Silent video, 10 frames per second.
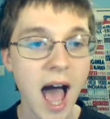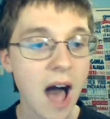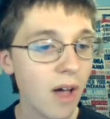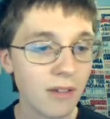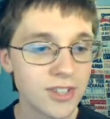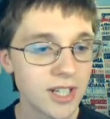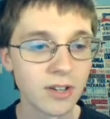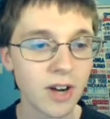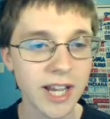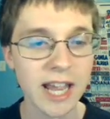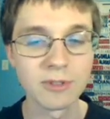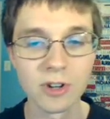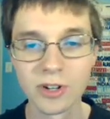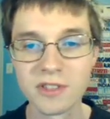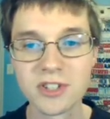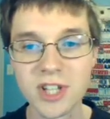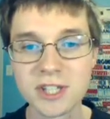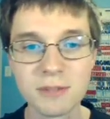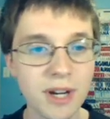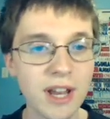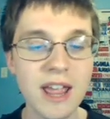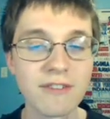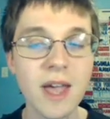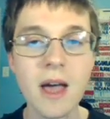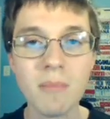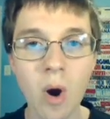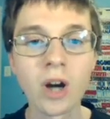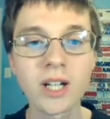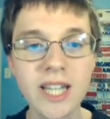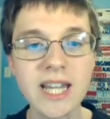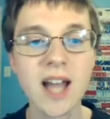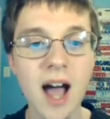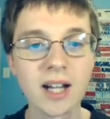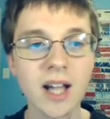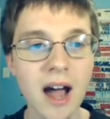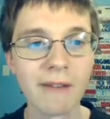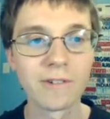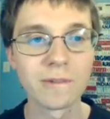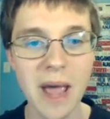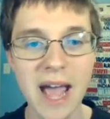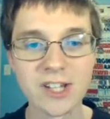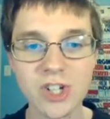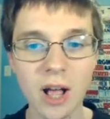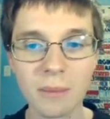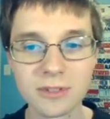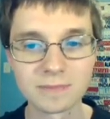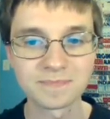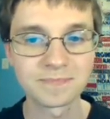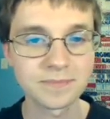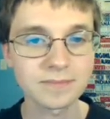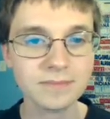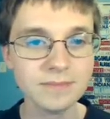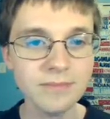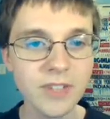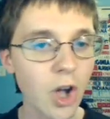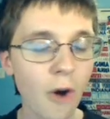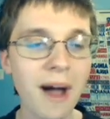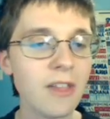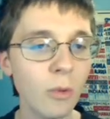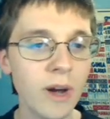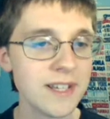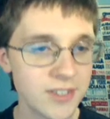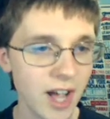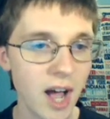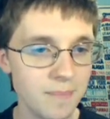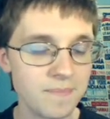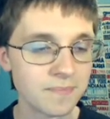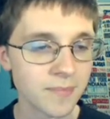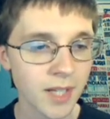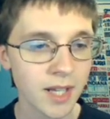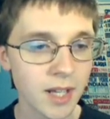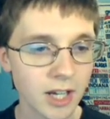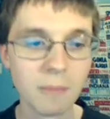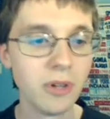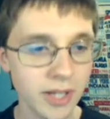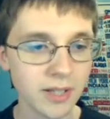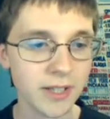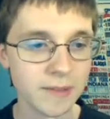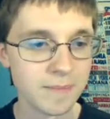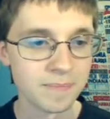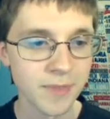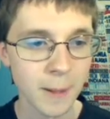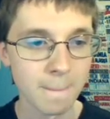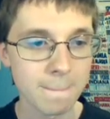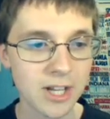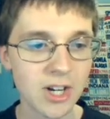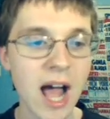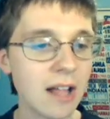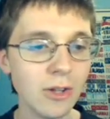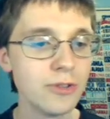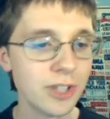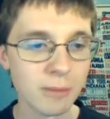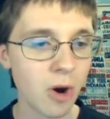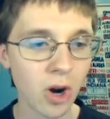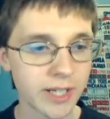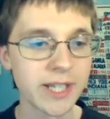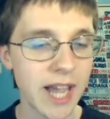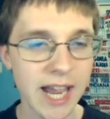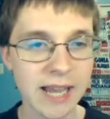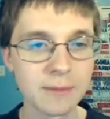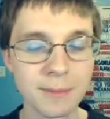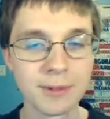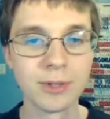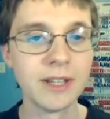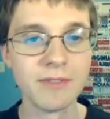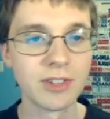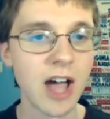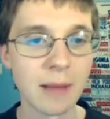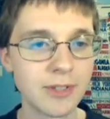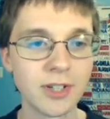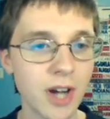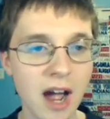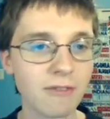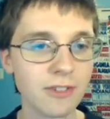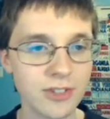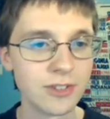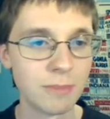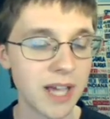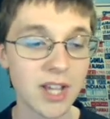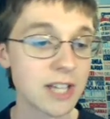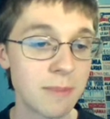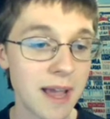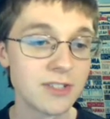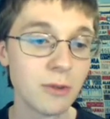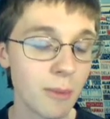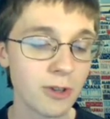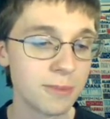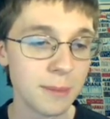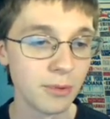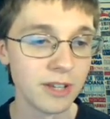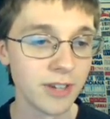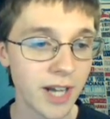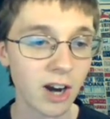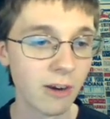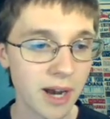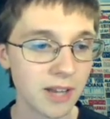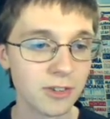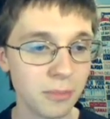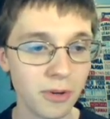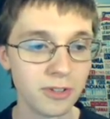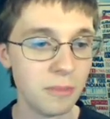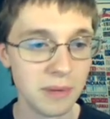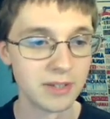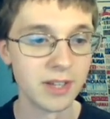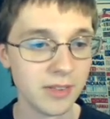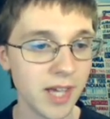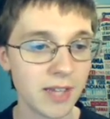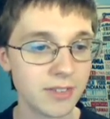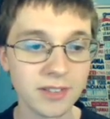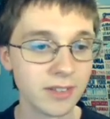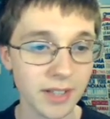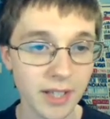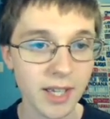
I love seeing great games early in the season, but if marquee non-conference matchups go by the wayside completely, you're not losing the marquee games between the top-tier conferences, because that's basically what most people even care about at this point is the Big Ten and the SEC.